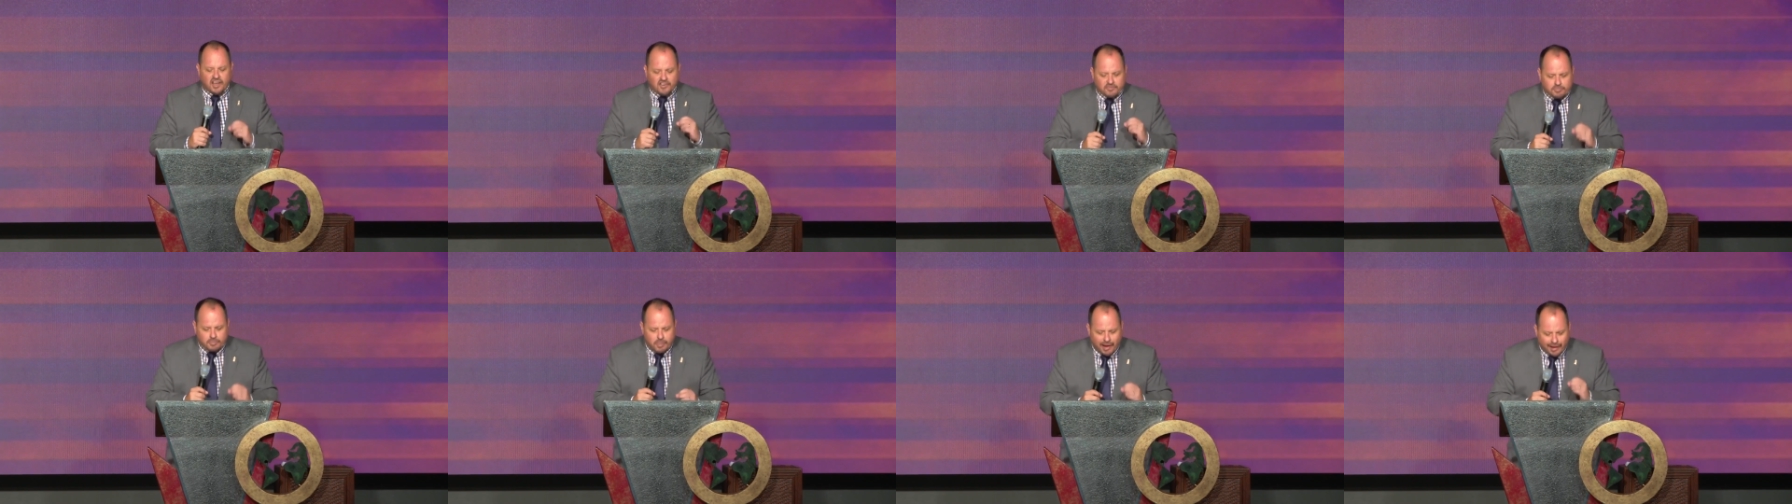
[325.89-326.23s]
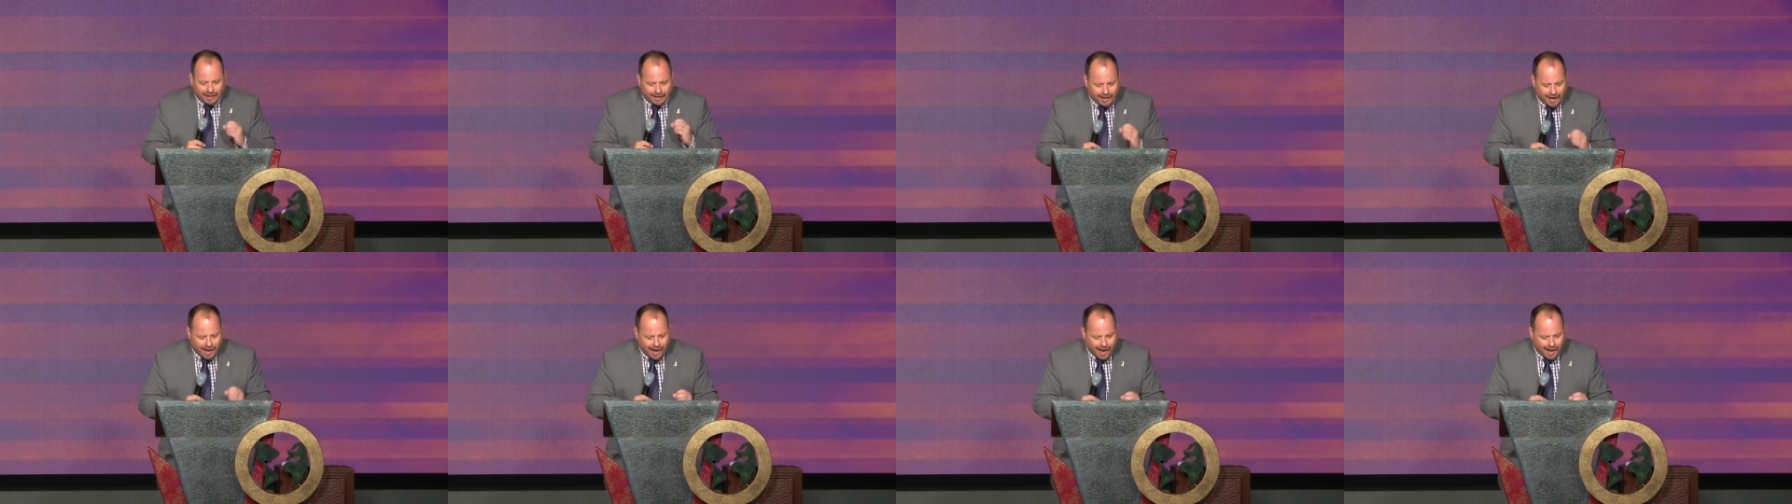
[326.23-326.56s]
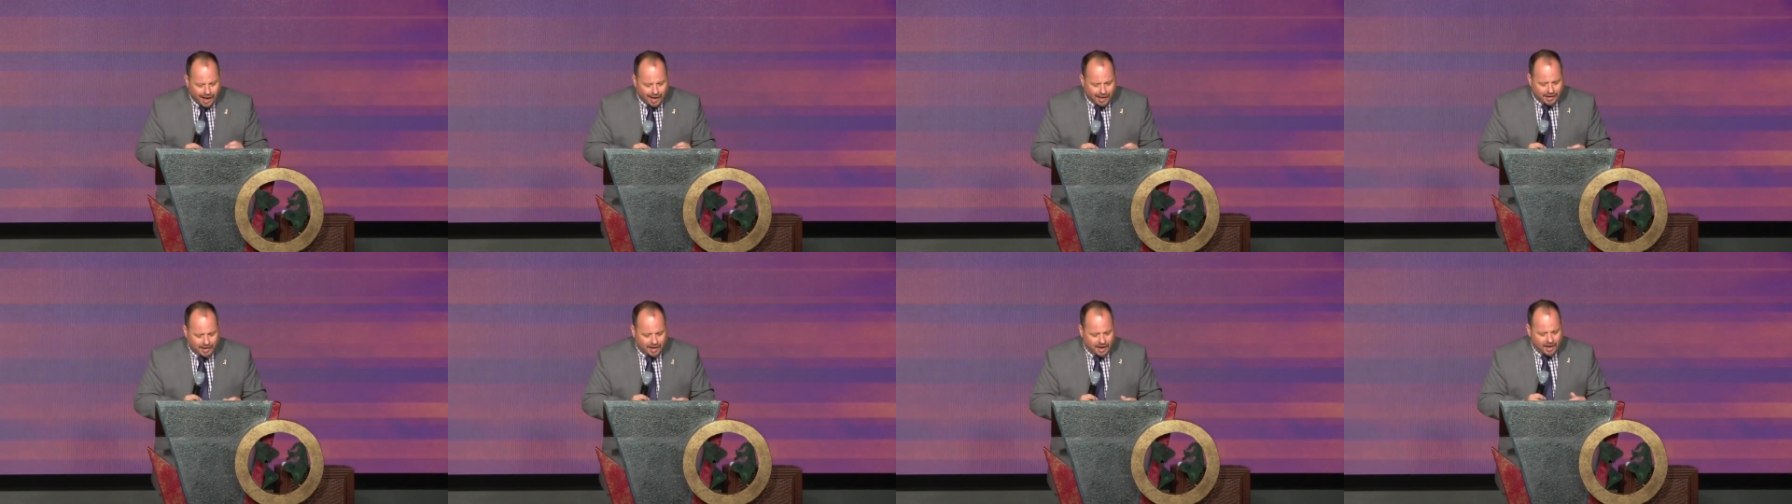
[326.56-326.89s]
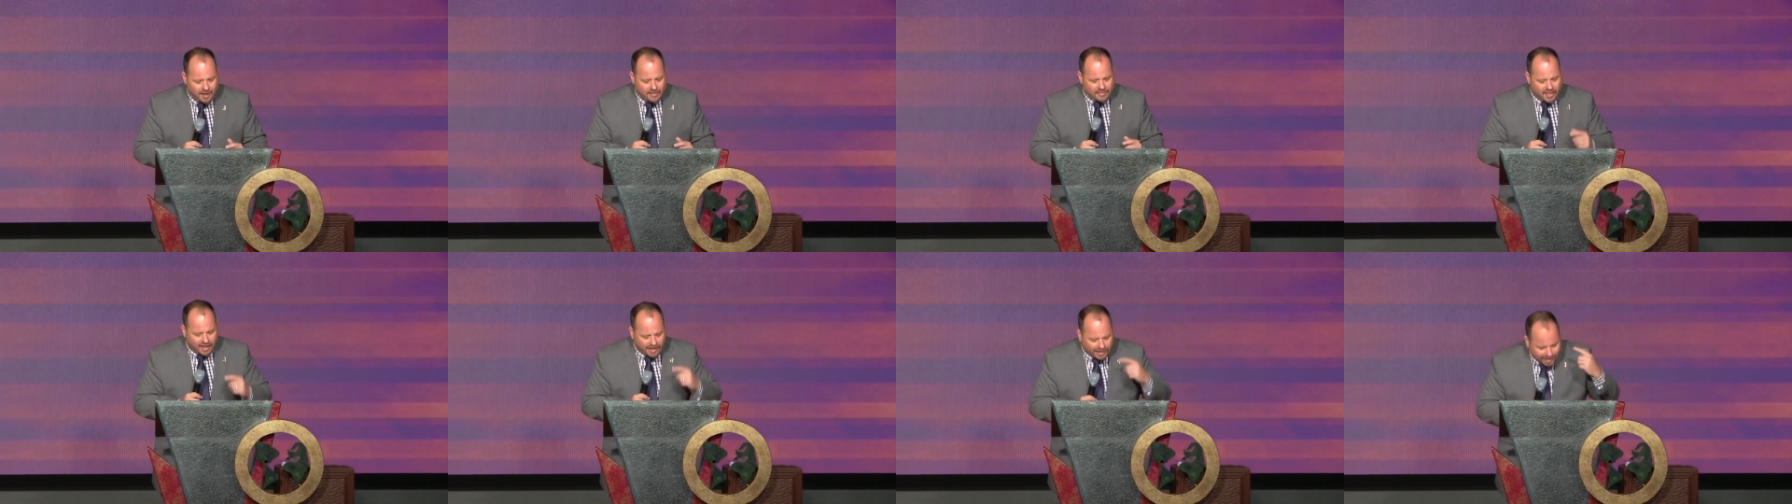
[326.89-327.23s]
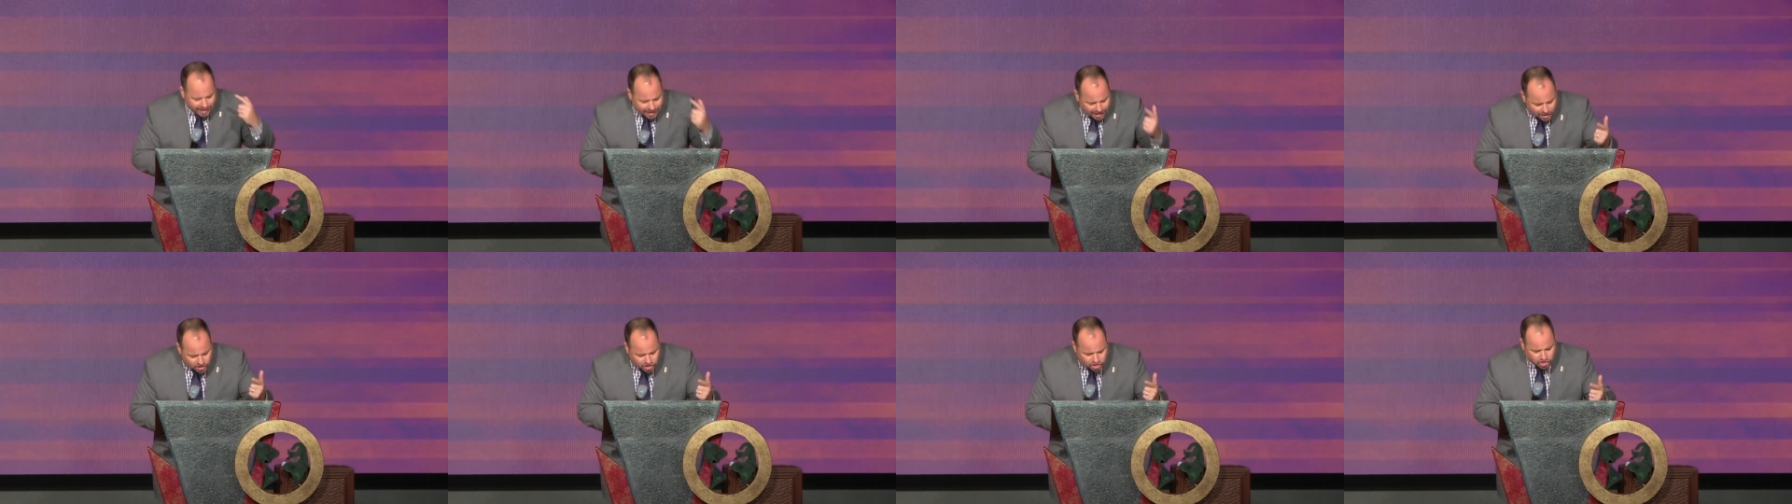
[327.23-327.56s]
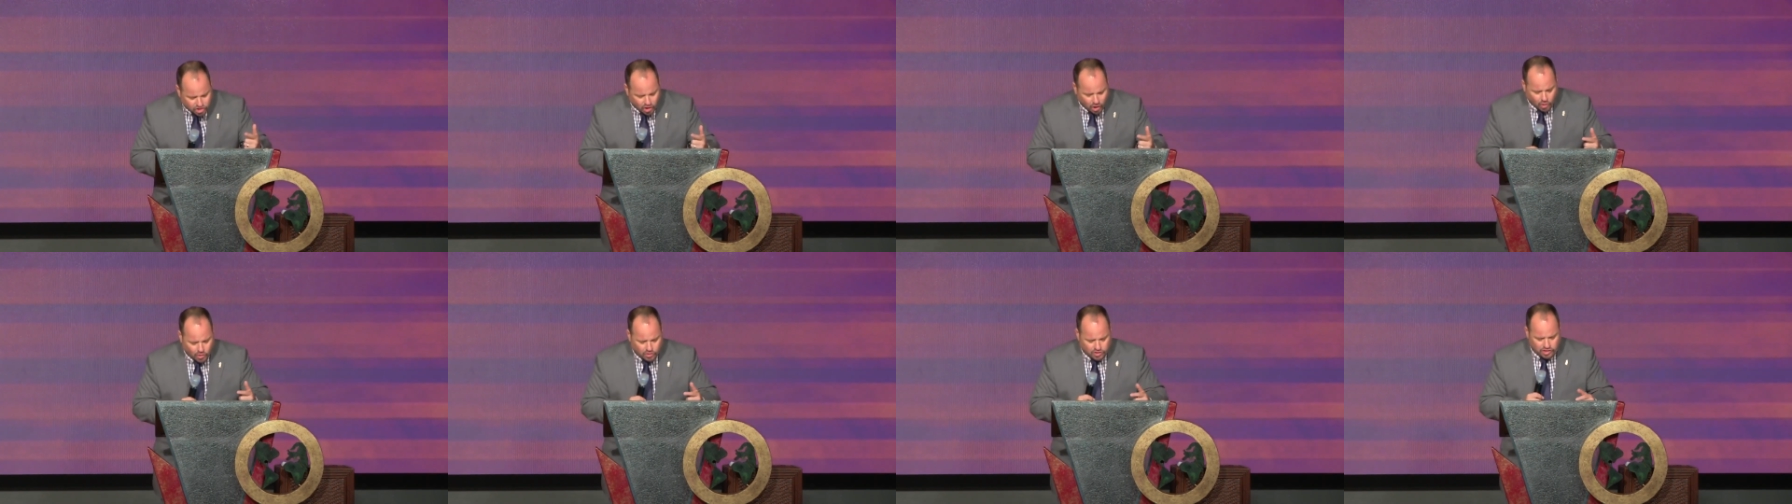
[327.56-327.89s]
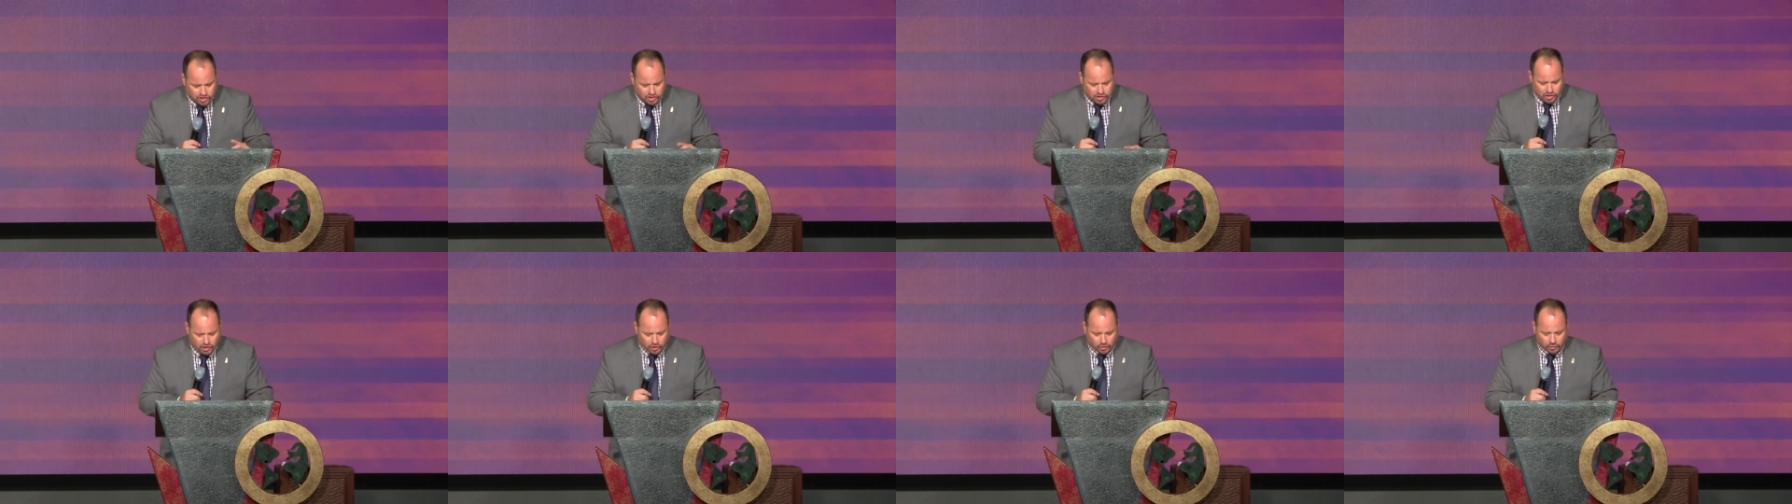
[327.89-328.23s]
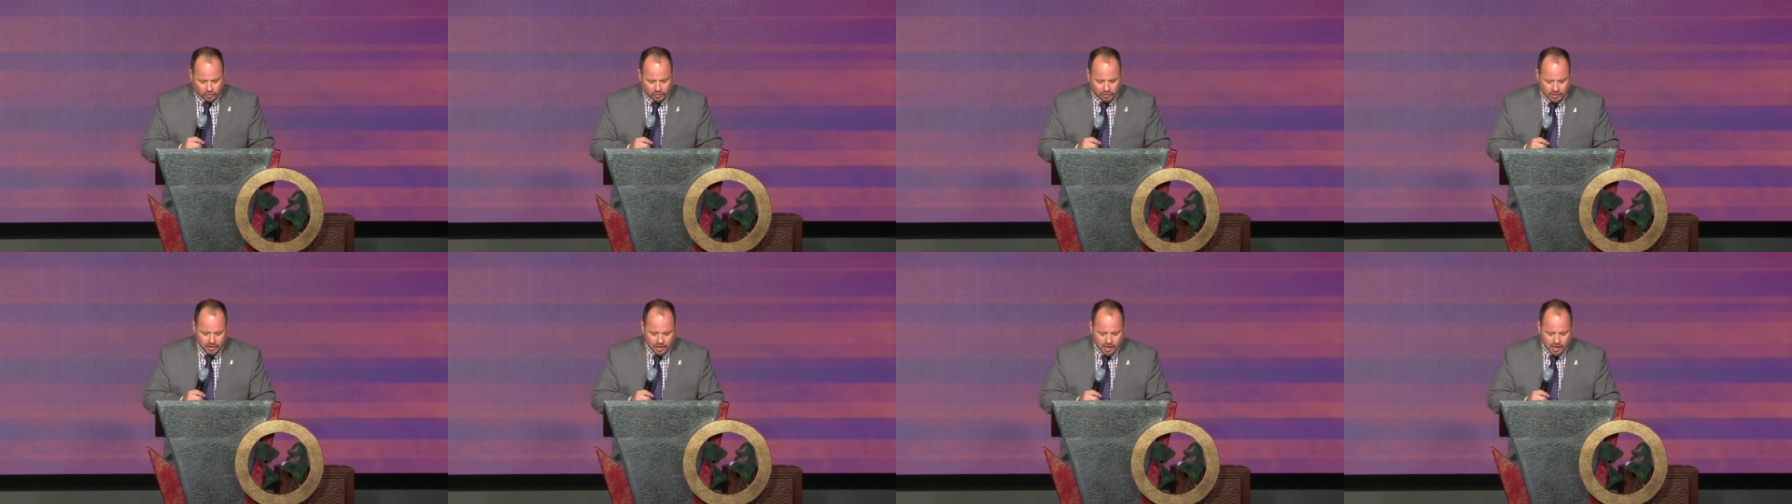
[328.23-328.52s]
loved by God that he has chosen you,